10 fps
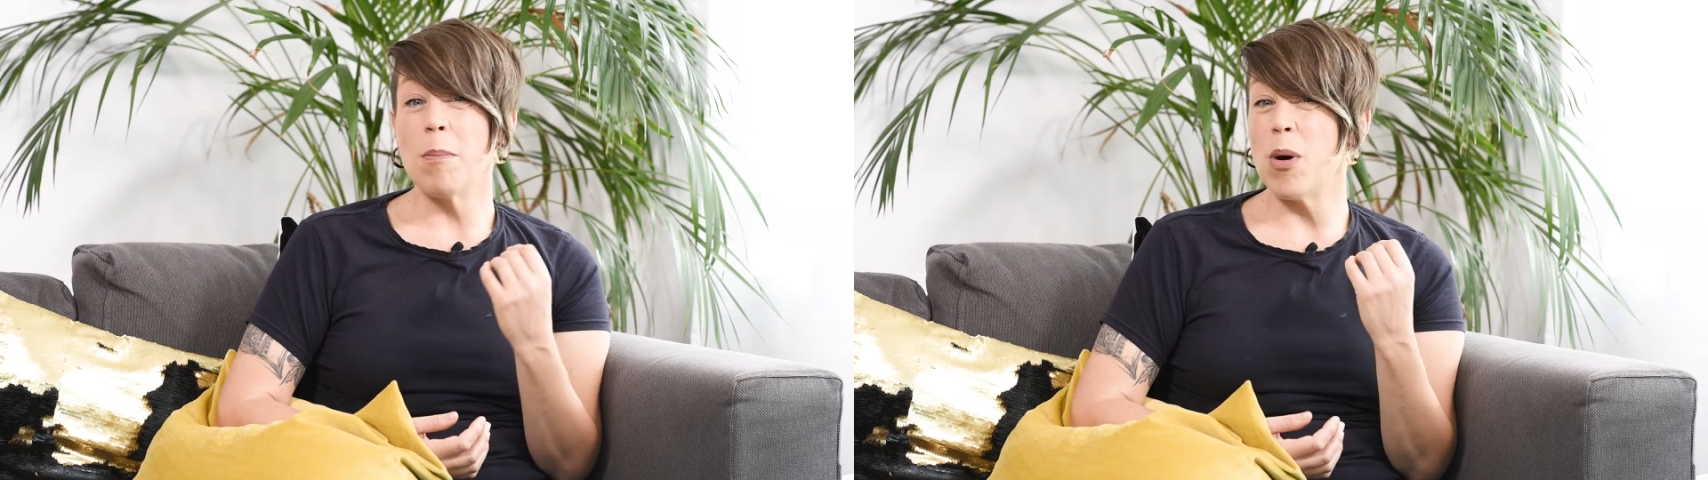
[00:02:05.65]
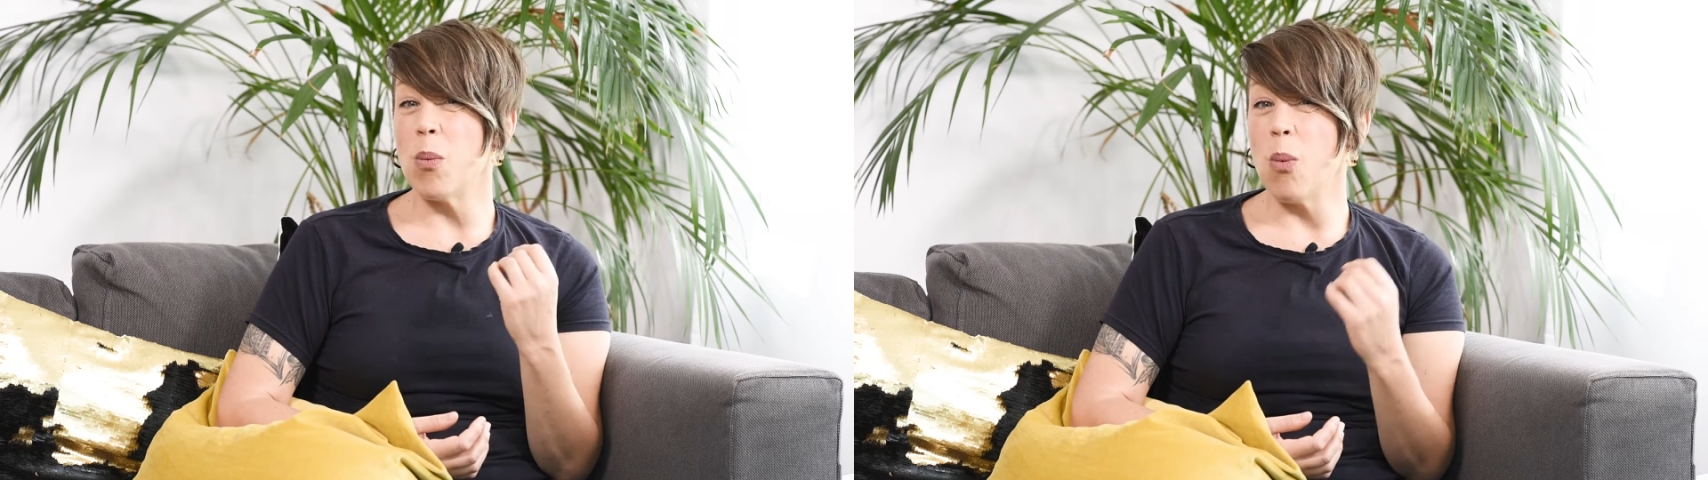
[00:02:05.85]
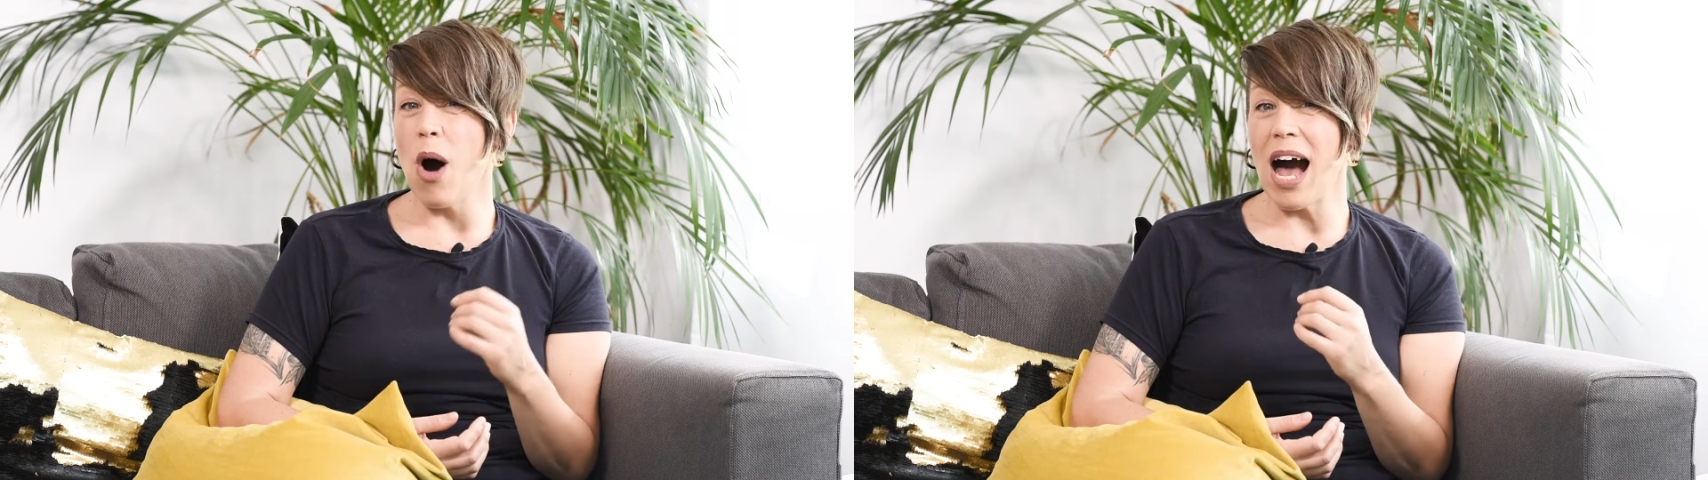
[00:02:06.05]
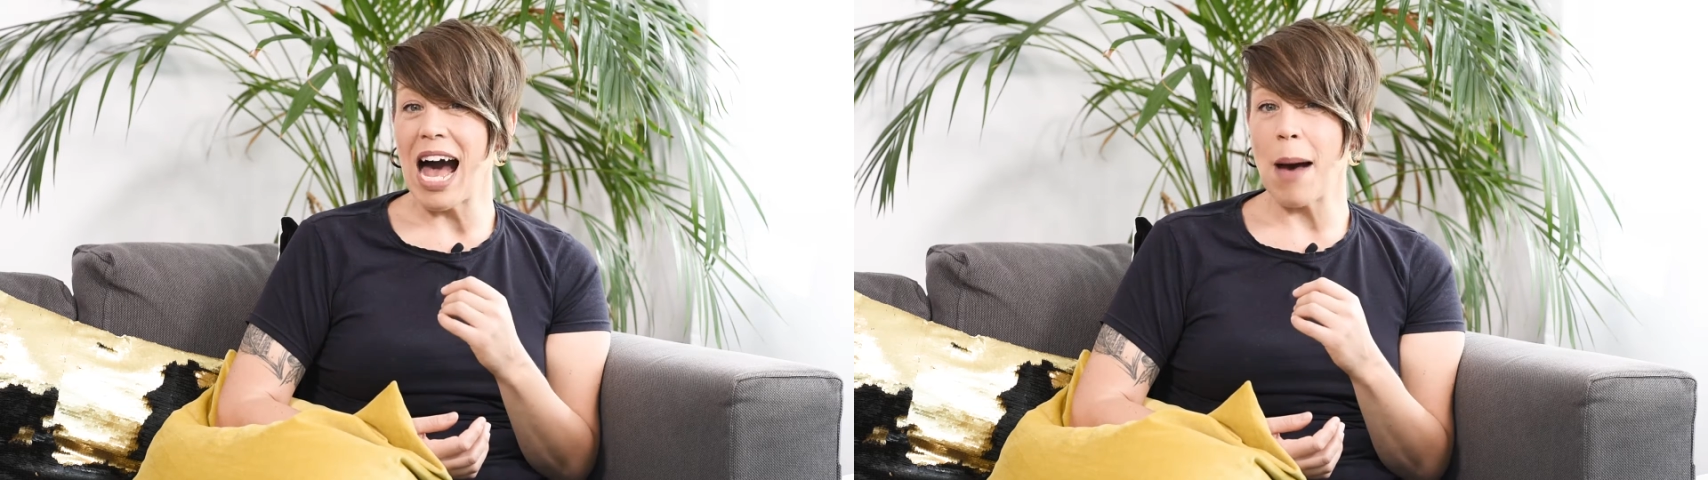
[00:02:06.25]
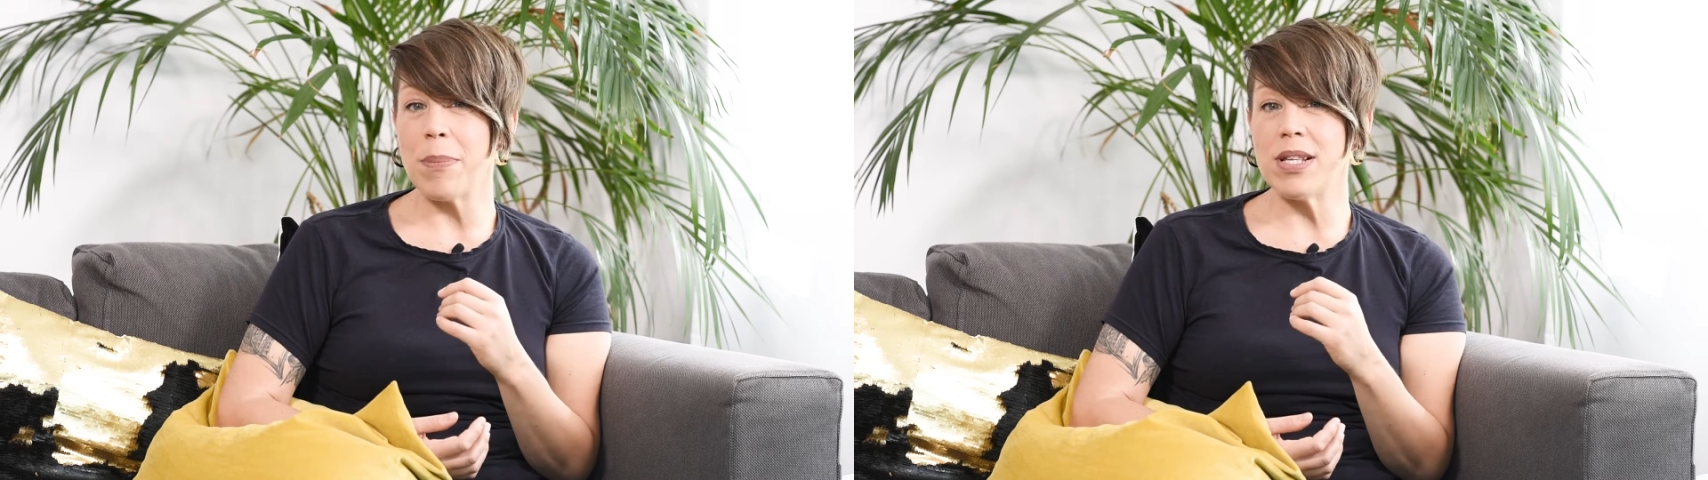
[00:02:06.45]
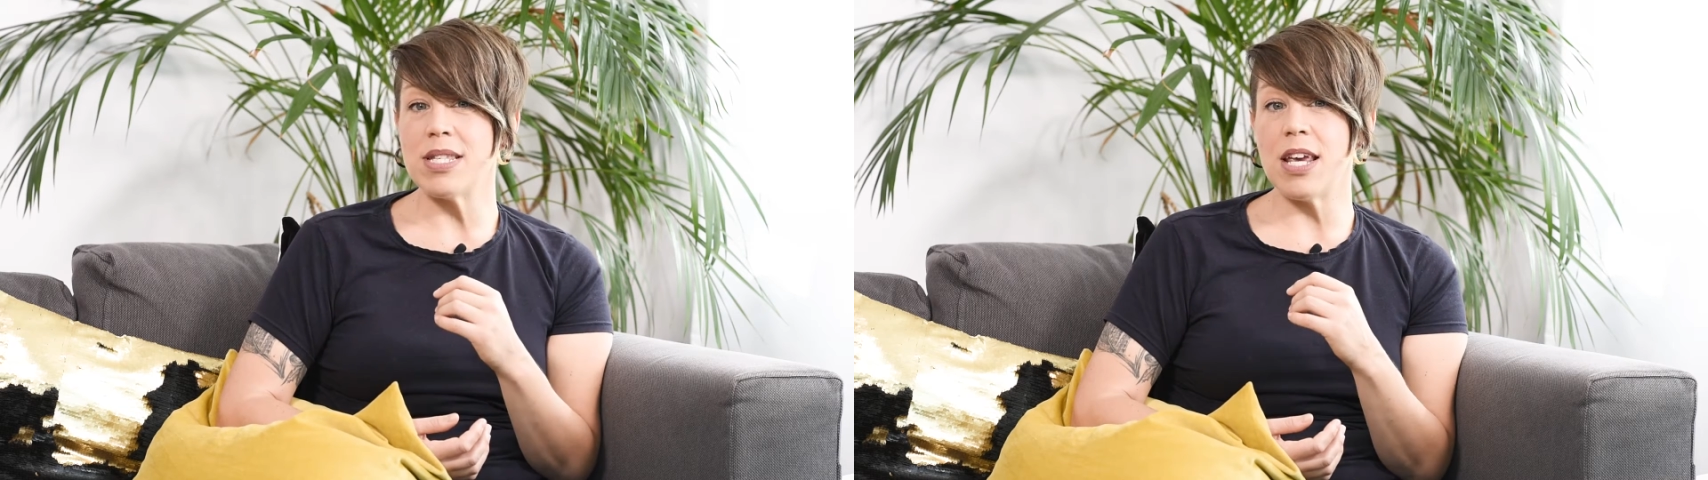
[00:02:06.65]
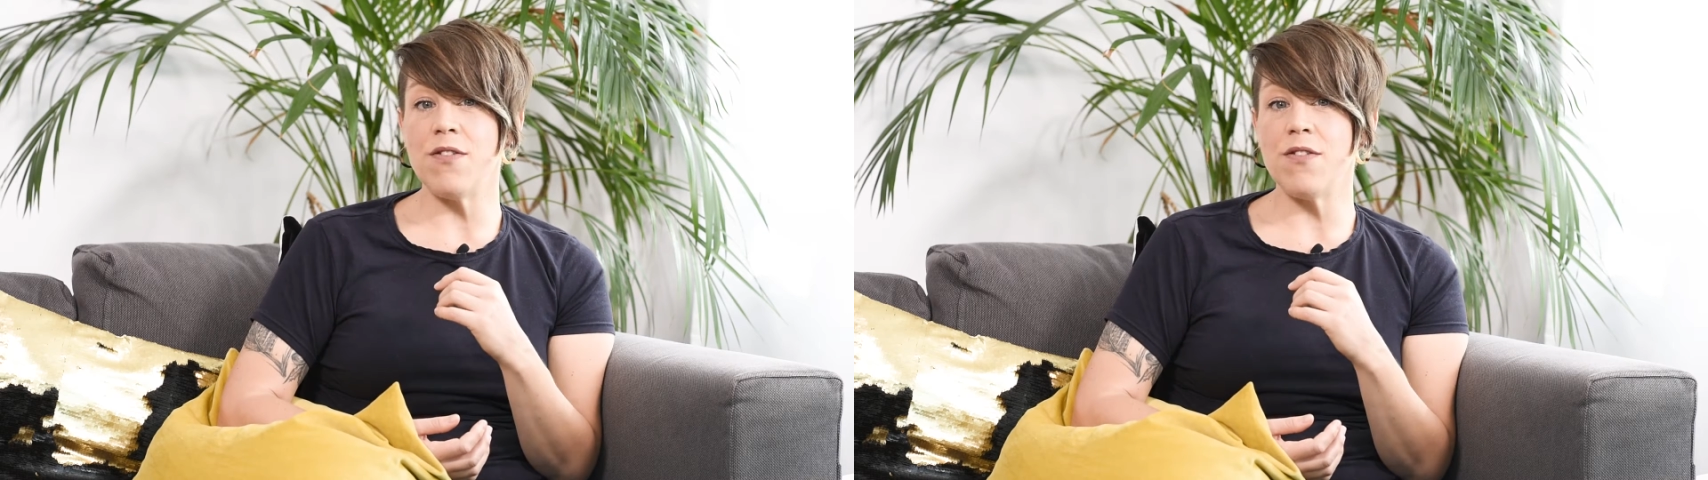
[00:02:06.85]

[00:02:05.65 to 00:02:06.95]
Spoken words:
But what happens